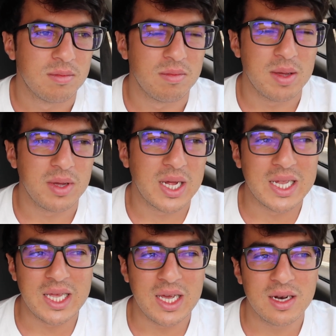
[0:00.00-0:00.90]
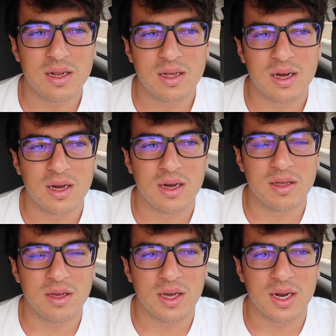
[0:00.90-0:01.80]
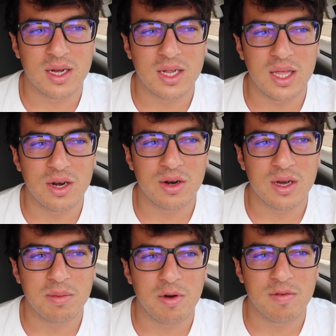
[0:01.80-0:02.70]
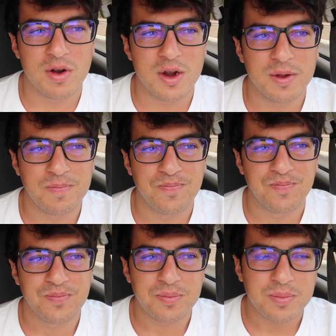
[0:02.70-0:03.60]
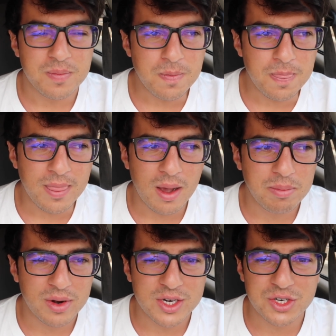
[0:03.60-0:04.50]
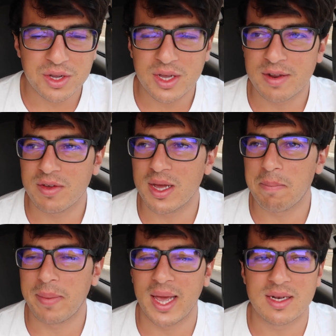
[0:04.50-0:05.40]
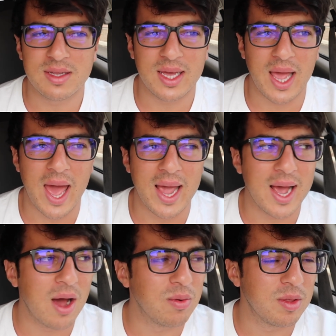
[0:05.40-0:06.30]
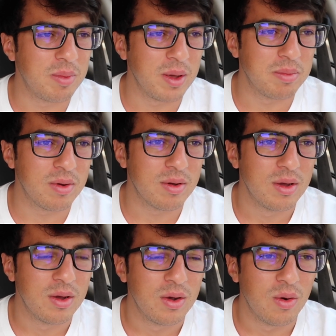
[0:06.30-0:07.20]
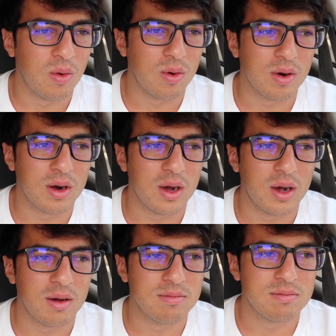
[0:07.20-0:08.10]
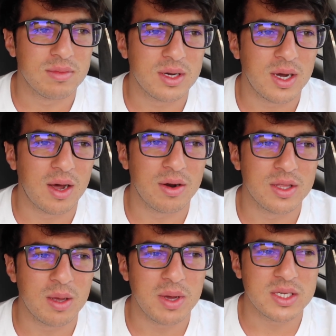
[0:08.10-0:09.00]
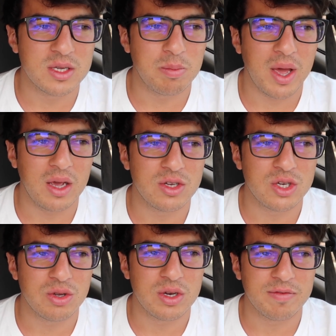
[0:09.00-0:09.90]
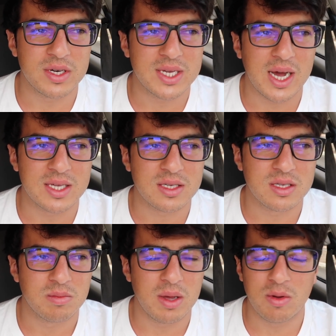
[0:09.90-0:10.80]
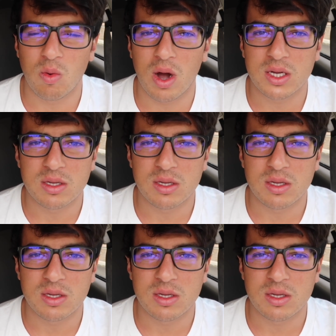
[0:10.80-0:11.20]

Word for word: maybe clean. Uh, you can get a cleaner to come over. I'm pretty sure you can even get paid to like hang out with people, or um, I don't know. They basically pay you to do different tasks. Maybe walk